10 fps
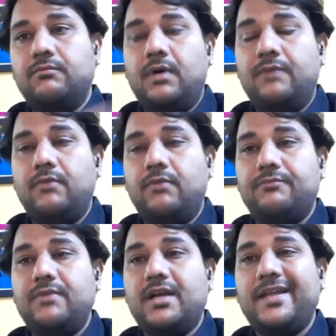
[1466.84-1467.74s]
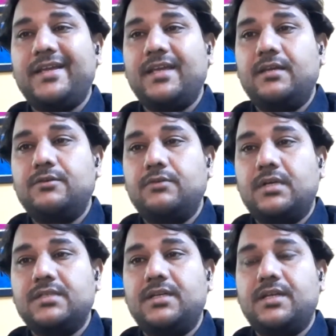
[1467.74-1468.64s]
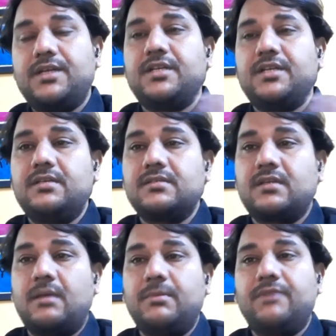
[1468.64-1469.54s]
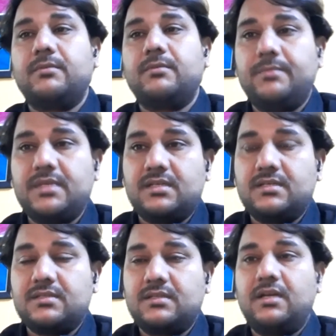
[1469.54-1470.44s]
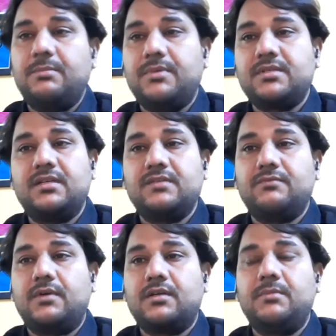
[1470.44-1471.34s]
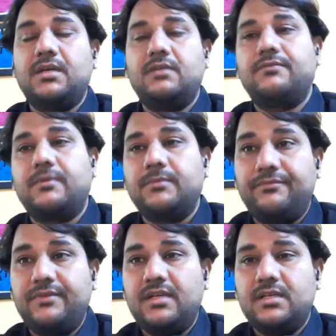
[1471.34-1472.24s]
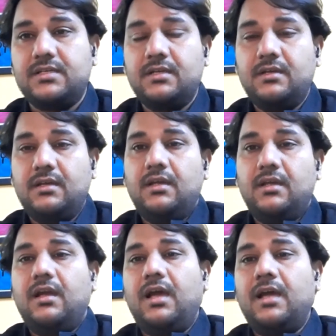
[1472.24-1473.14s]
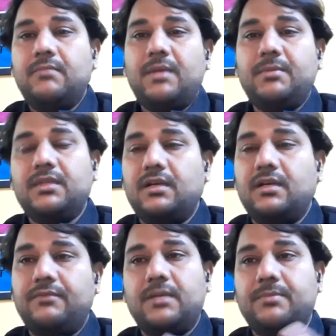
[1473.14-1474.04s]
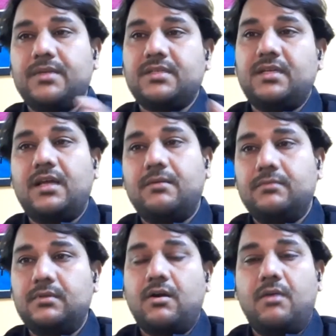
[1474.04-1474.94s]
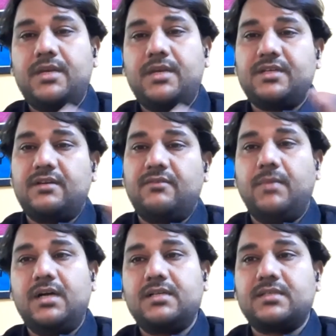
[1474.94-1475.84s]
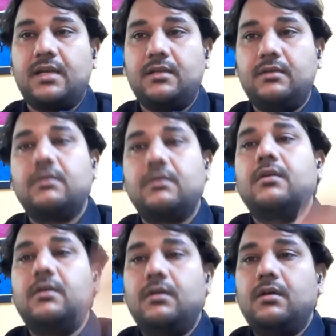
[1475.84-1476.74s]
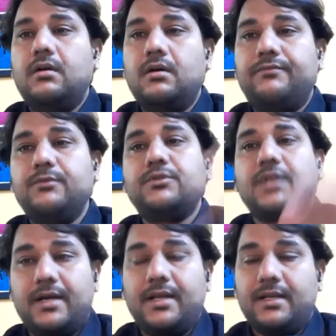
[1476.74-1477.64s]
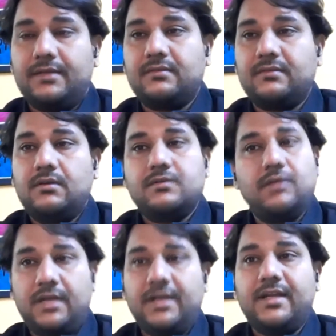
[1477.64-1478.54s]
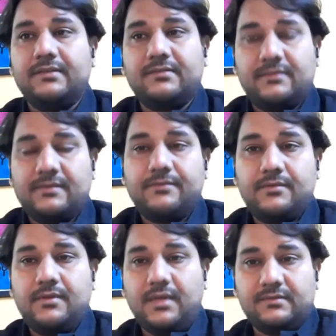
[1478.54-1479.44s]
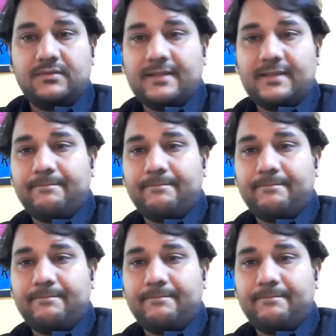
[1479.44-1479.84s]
of what we are taking into consideration is coming from the business, 30% is what coming into from the field, and maybe 30-40% are the combination of bugs and your future readiness. So it does, yes.